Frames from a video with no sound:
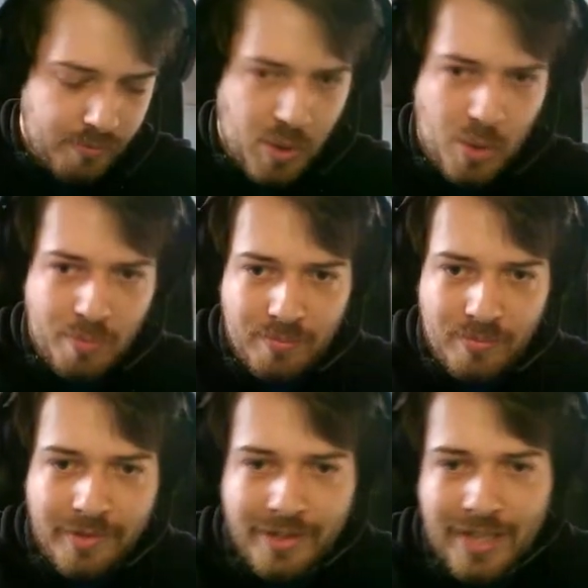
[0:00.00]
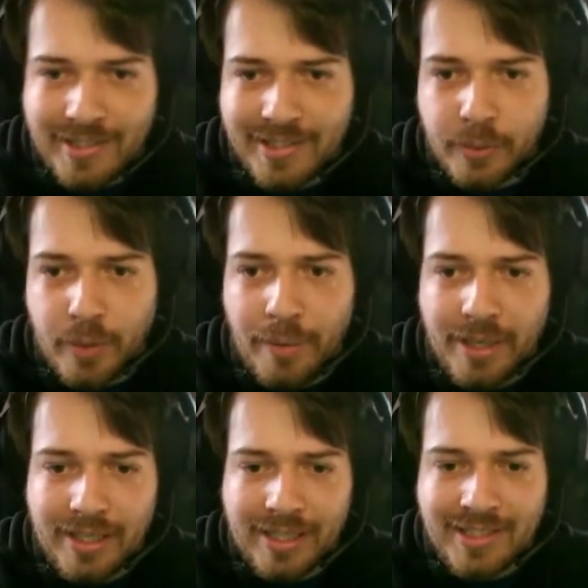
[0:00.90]
Boom. That's the query.
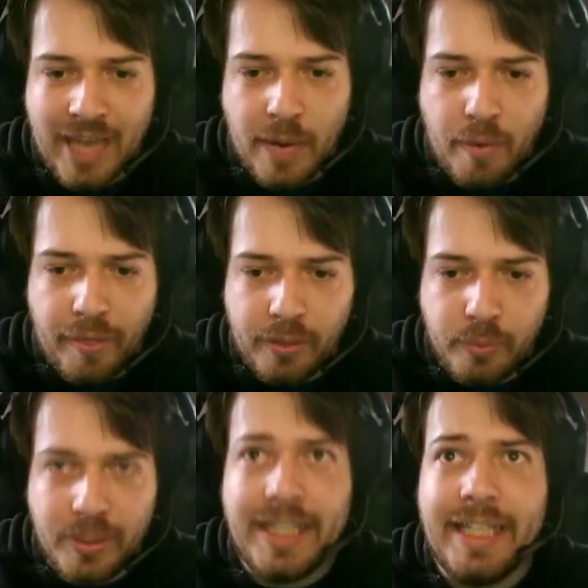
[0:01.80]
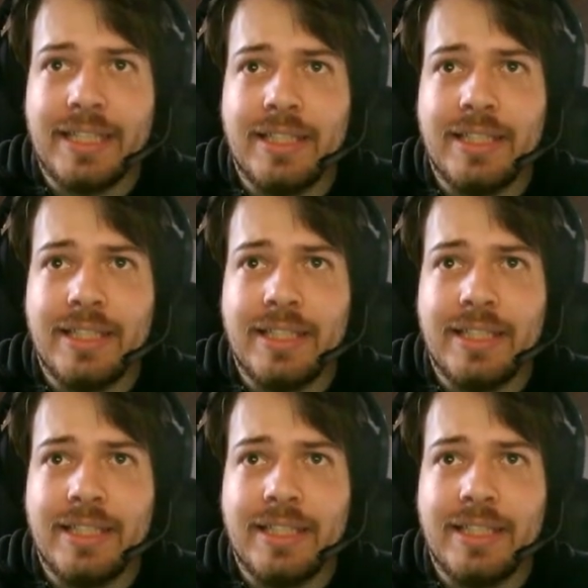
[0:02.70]
That's everything we need.